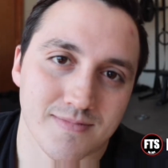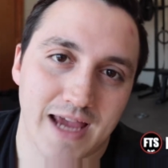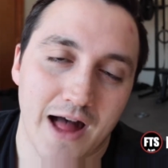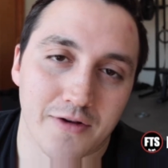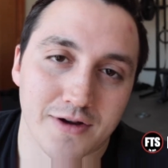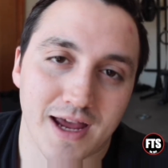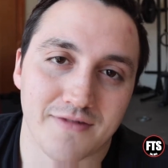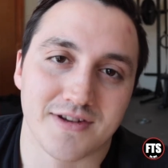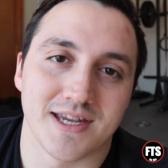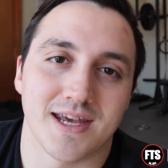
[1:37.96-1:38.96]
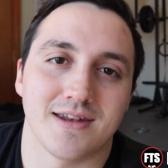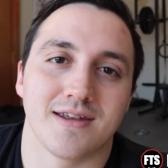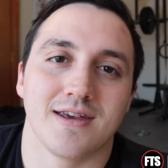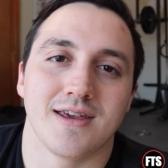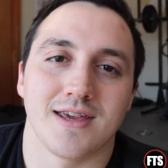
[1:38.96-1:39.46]
calorie
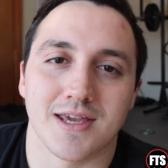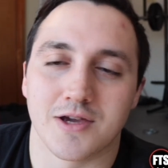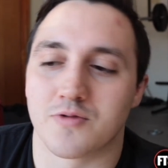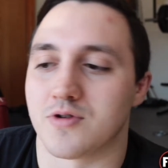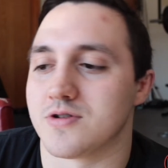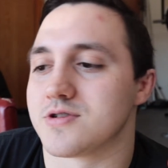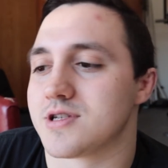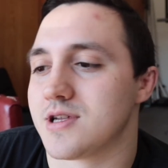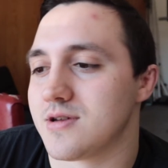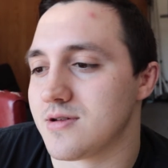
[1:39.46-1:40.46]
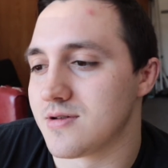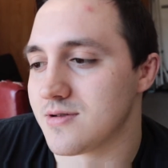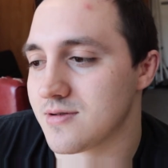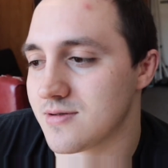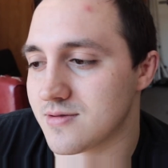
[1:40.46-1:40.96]
deficit equals
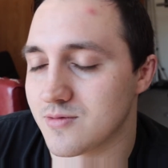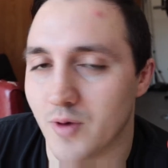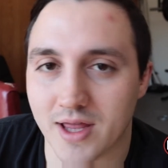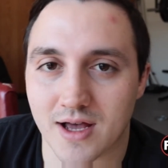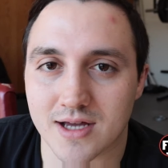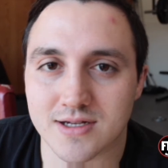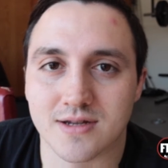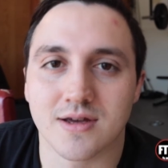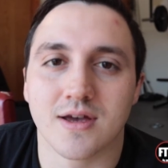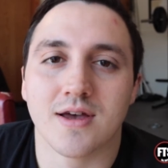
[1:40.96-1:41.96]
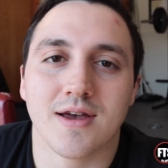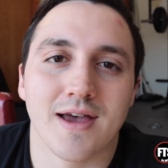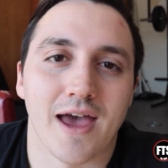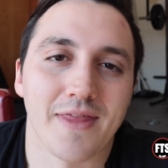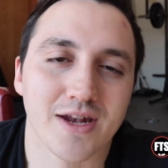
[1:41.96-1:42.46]
weight loss.
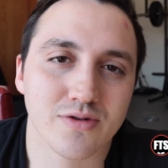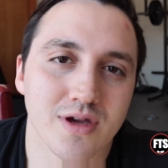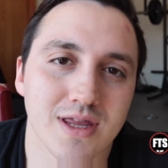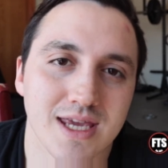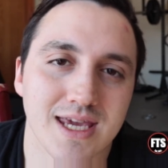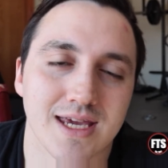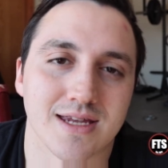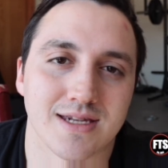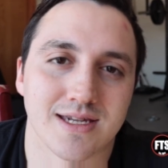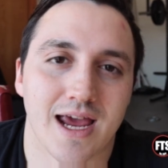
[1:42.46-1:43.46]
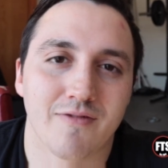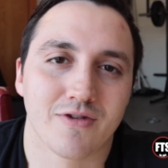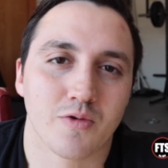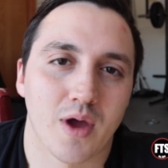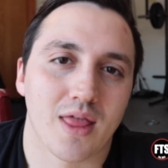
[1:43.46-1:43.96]
And that's really the key. It's
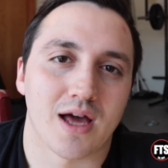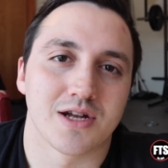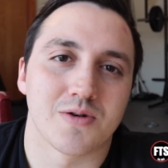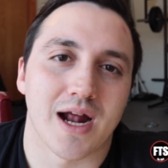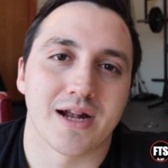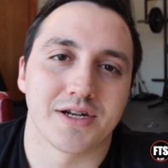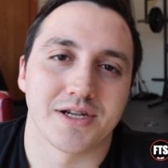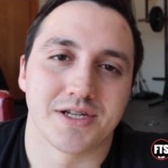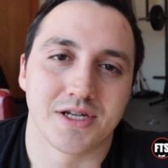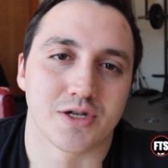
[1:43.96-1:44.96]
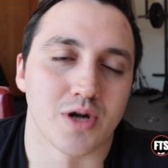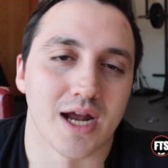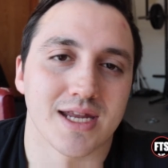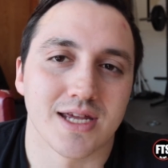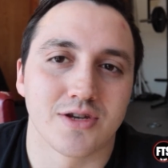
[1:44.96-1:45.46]
every weight loss strategy is just
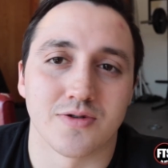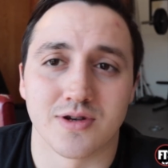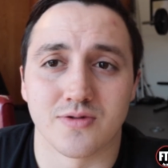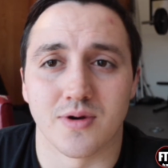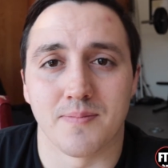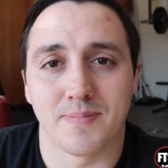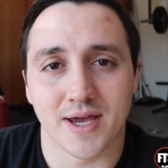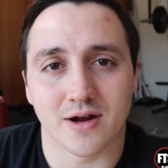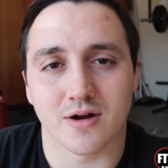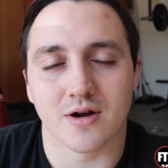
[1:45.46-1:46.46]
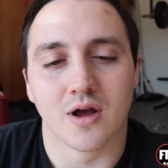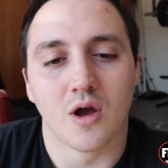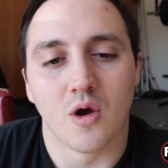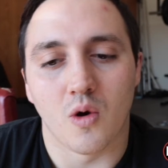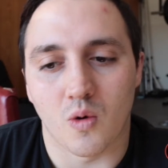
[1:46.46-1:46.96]
trying to get you into a bigger
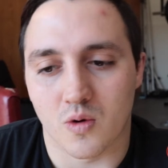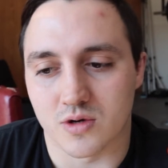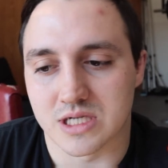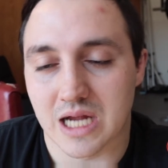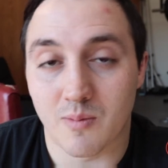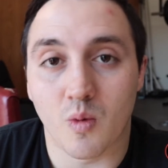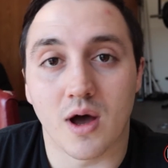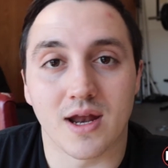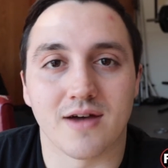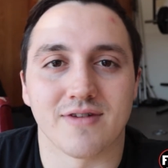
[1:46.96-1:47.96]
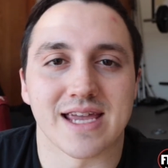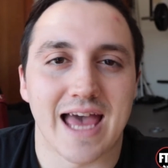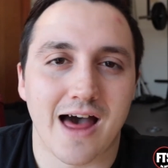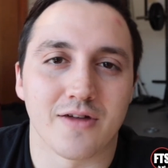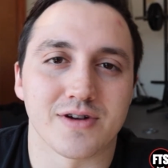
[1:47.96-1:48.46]
or somewhat of a
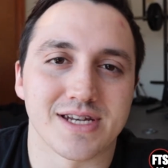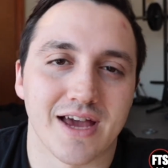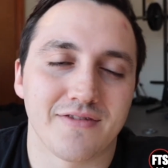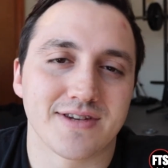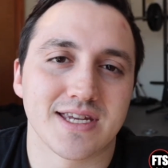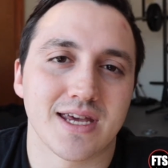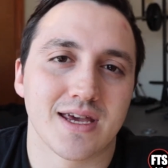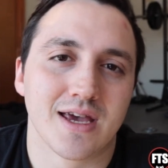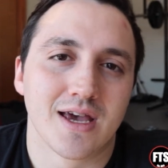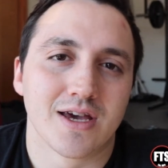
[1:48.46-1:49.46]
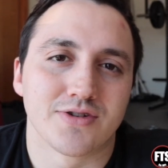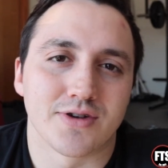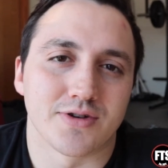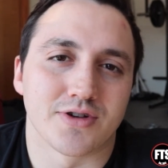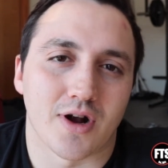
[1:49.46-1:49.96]
calorie deficit,
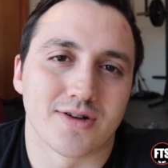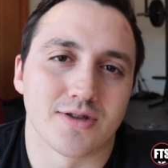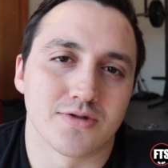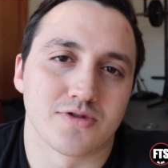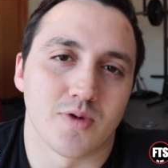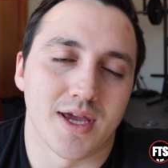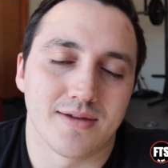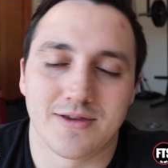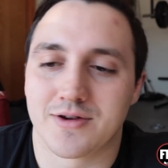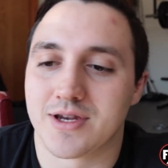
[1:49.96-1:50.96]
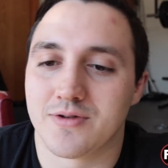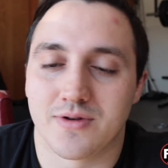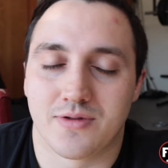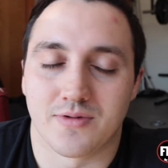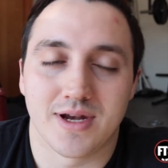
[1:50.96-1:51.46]
so you'll start to lose weight. You can
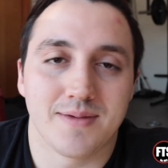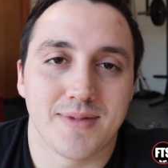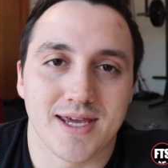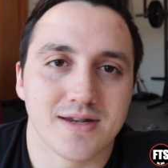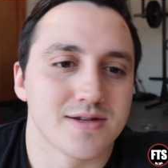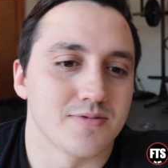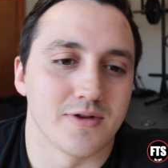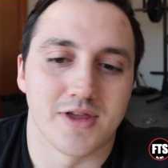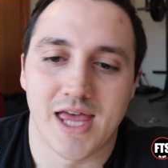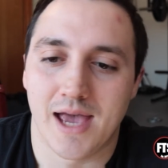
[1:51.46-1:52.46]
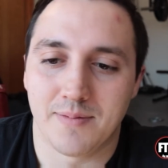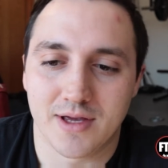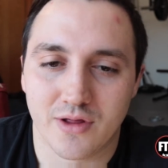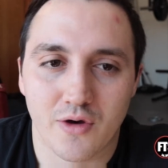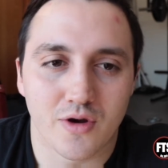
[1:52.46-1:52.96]
do it through any means, whether that
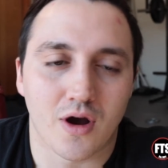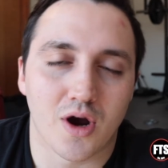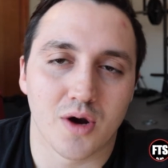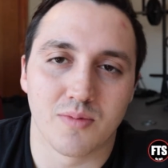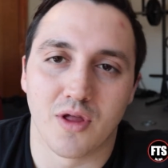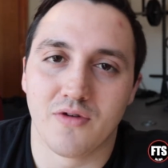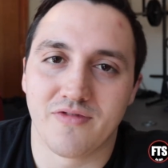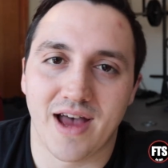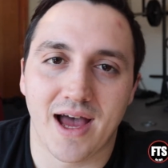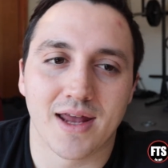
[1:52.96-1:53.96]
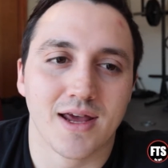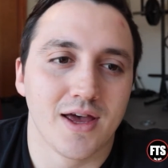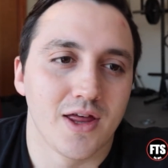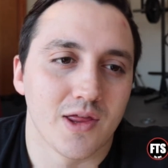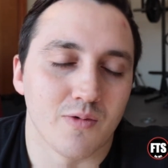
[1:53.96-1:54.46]
be low carb, low fat,
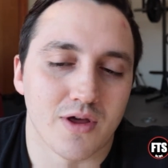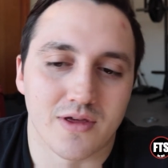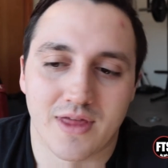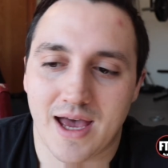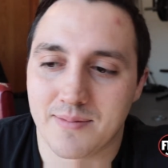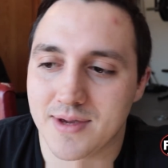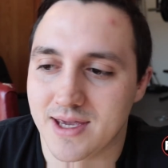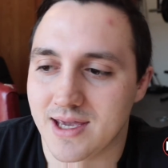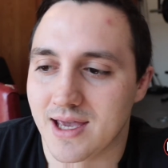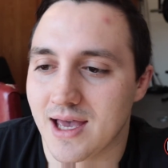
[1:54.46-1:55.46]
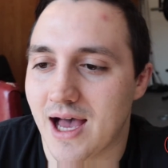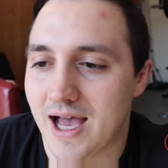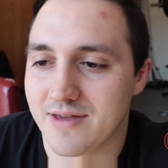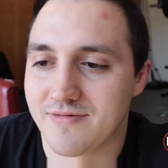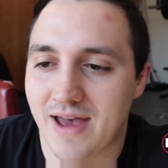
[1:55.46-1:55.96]
whether that be
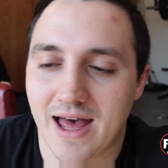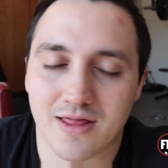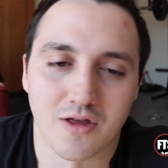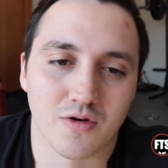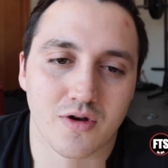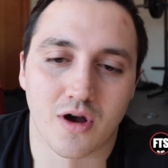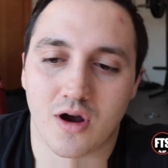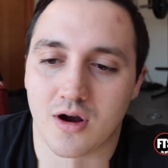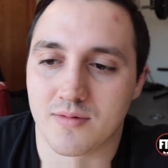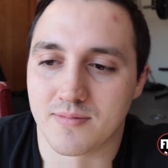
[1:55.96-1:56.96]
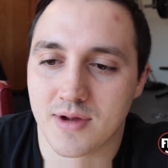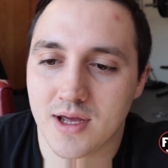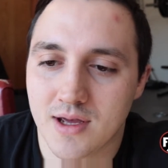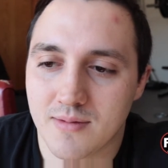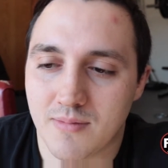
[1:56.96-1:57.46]
high fat, low carb,
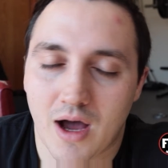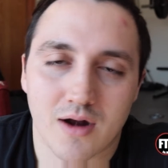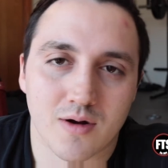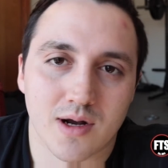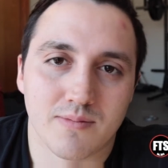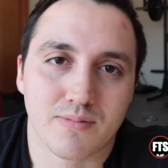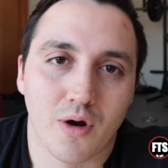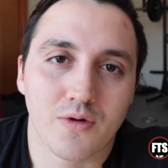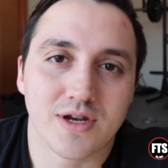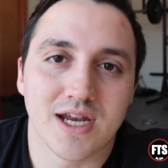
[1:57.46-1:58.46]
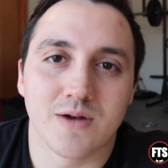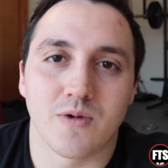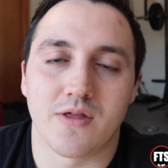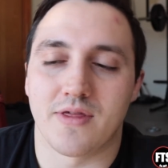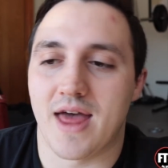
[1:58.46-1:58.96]
moderate protein,
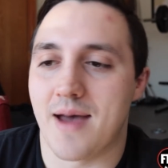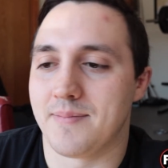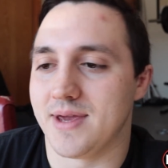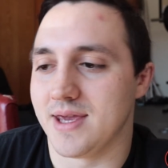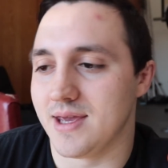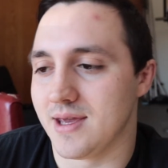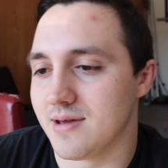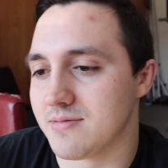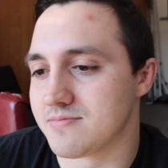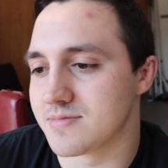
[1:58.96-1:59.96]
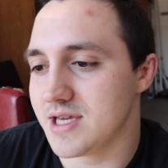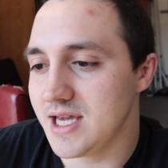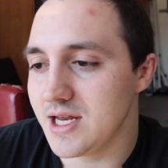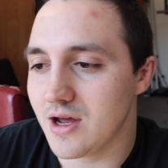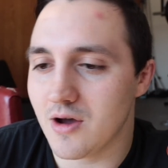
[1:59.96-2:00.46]
whether that be
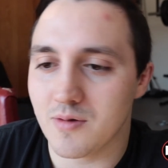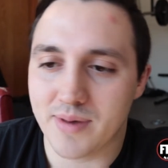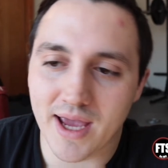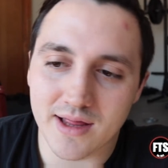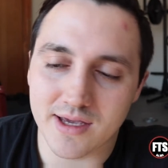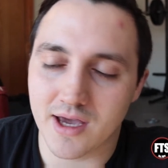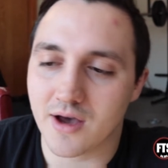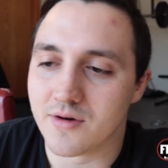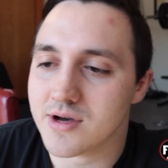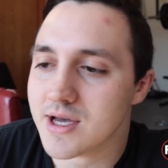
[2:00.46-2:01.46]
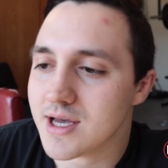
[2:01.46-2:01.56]
keto, paleo,